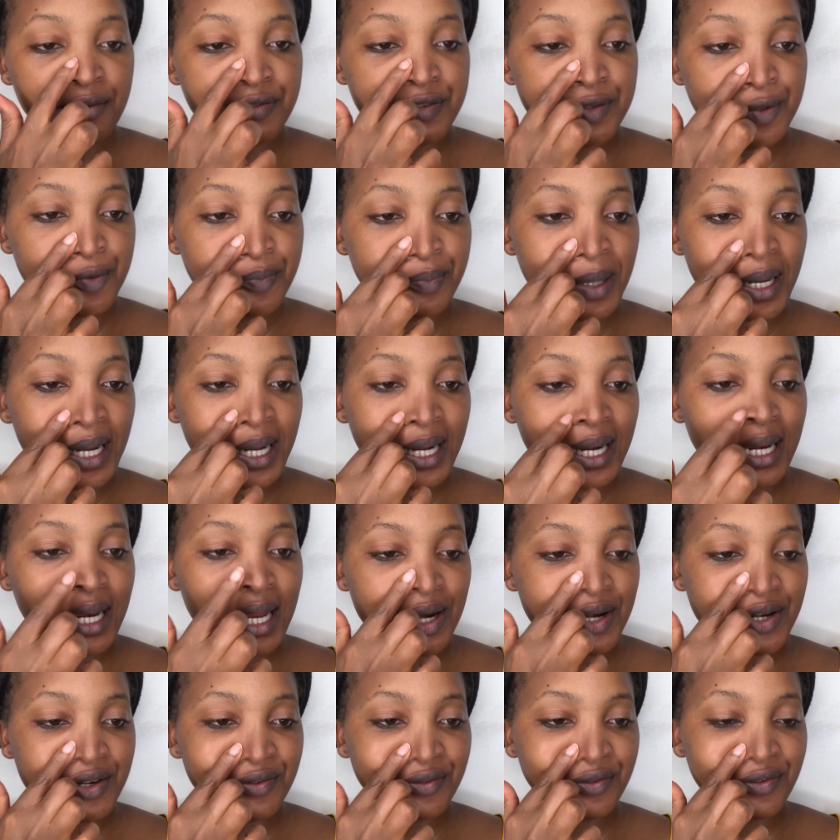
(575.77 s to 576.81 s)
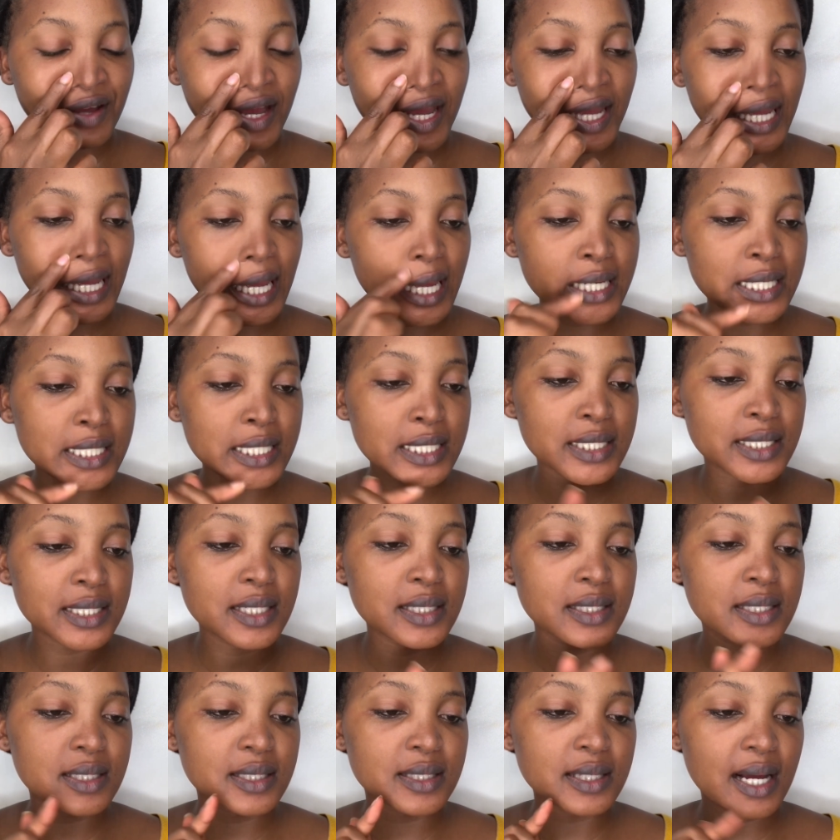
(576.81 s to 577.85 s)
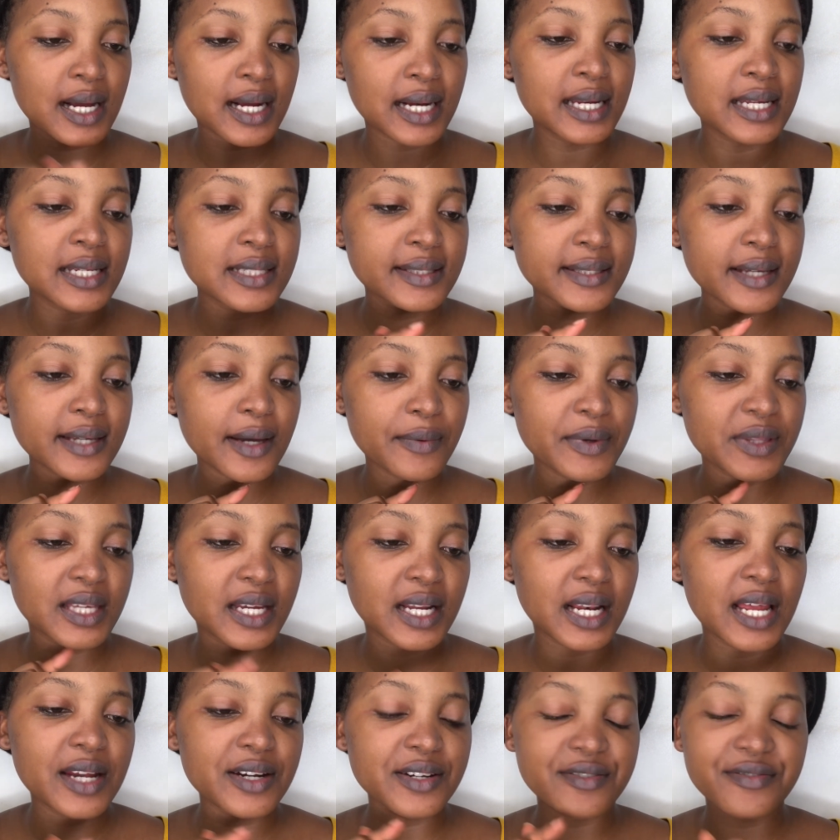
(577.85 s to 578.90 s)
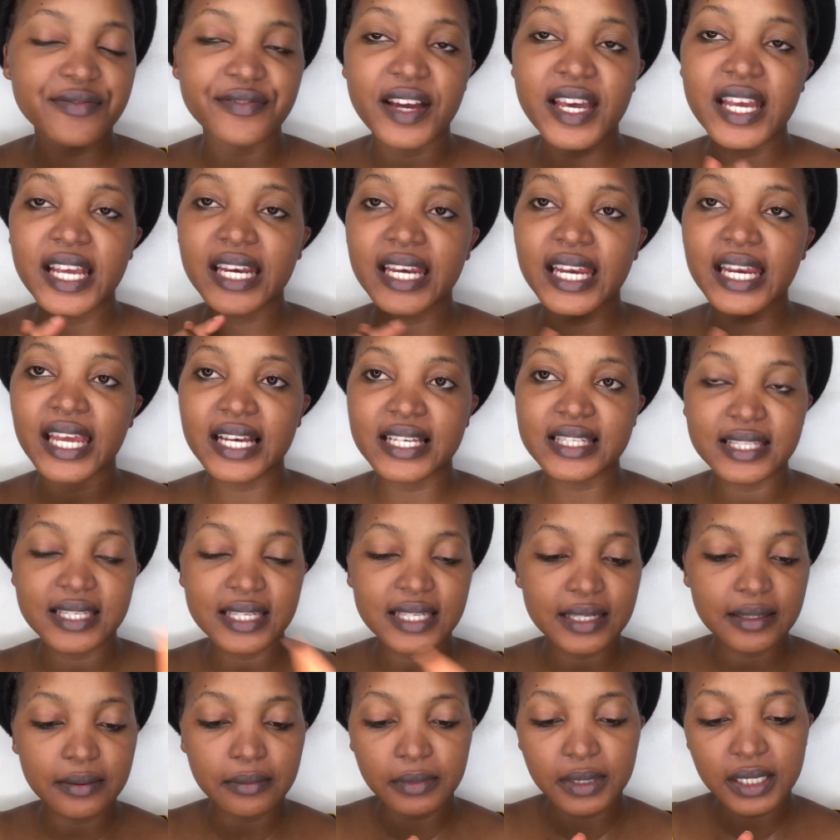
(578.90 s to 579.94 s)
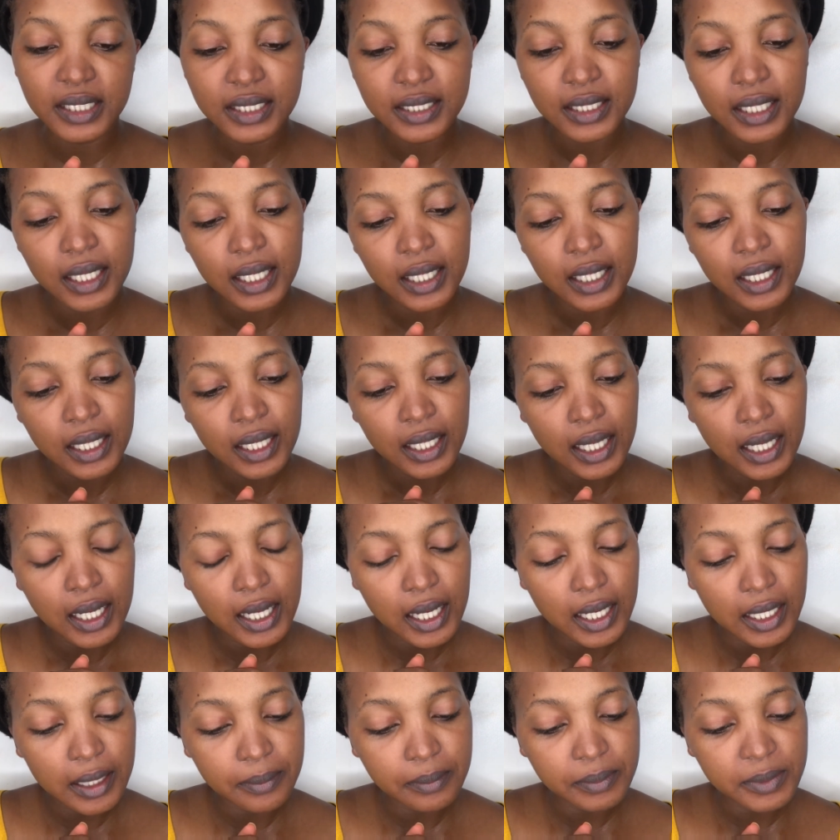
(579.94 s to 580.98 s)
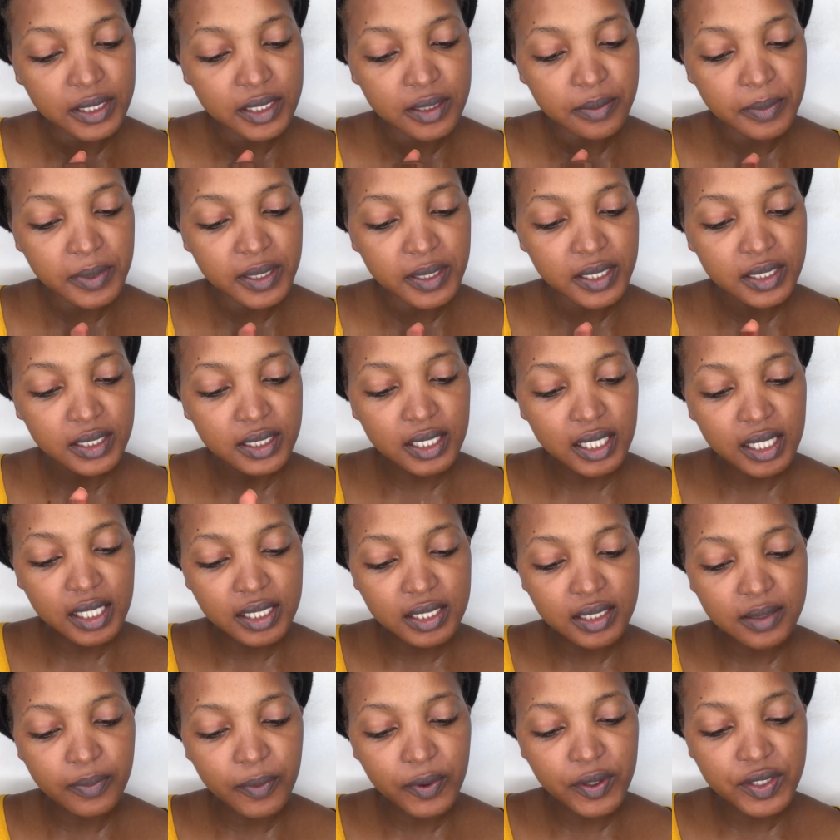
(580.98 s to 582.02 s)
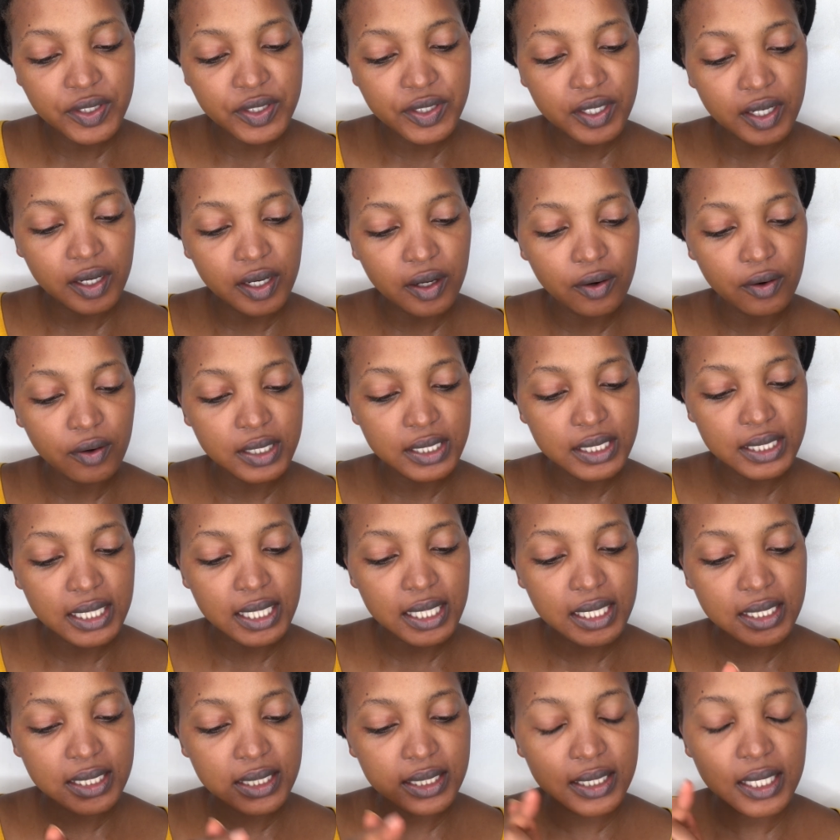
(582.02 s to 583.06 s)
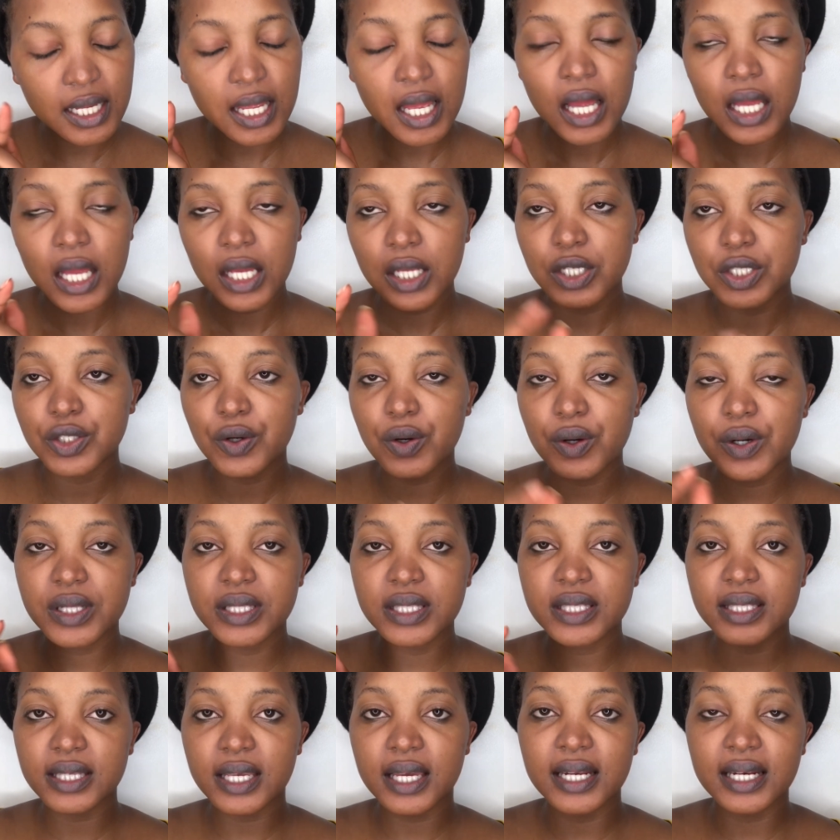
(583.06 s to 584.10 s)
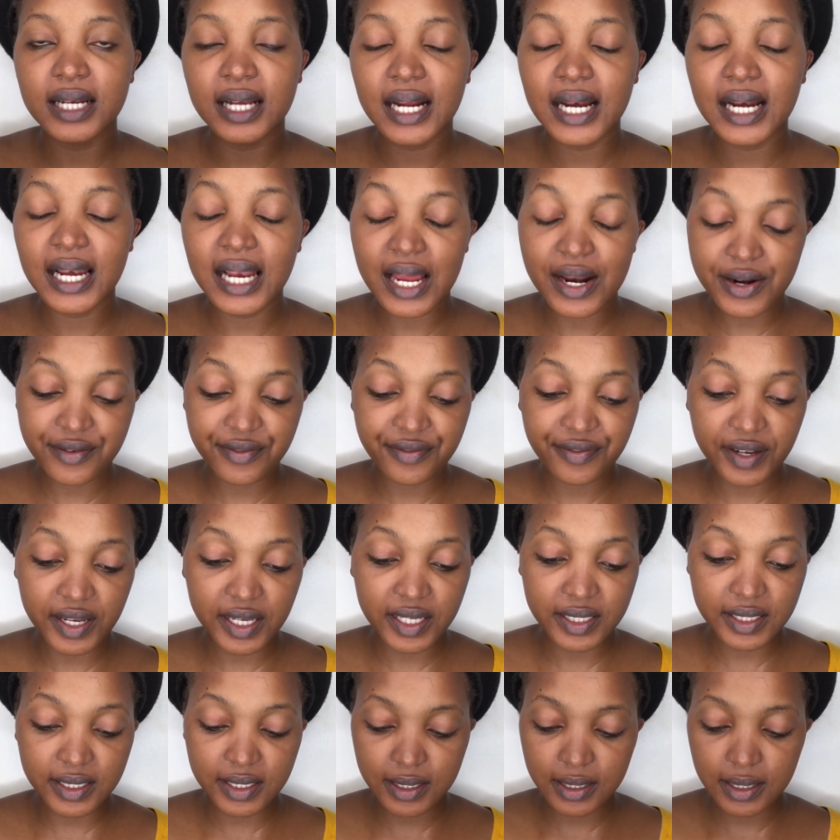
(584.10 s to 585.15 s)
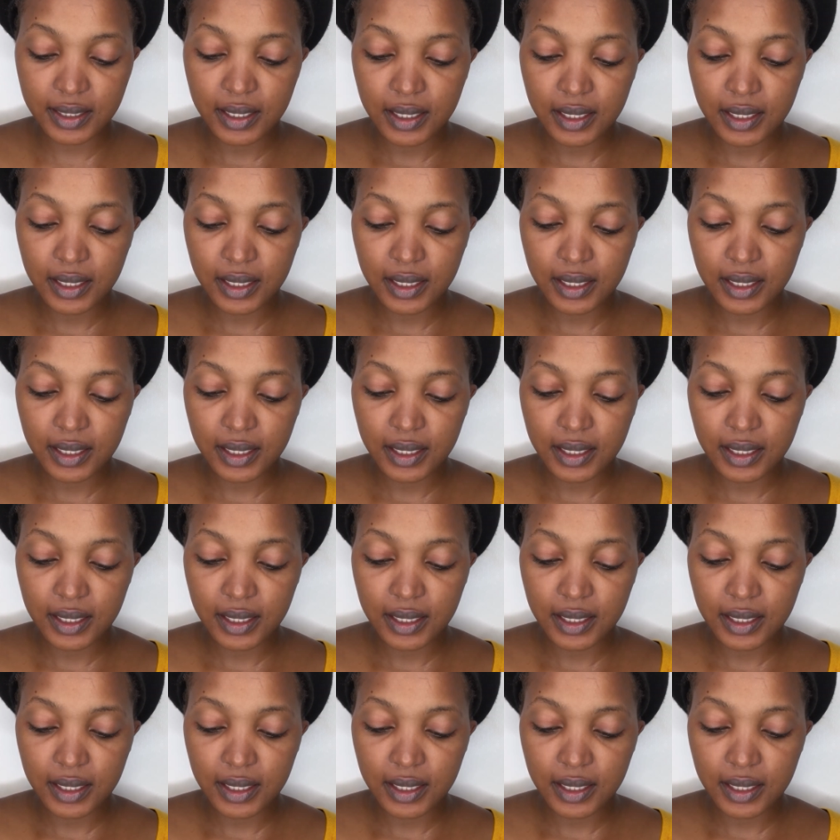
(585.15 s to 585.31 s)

Super Clarify, and it says it's a cleanser with clarifying niacinimide. It maintains moisture content, tones, and clarifies.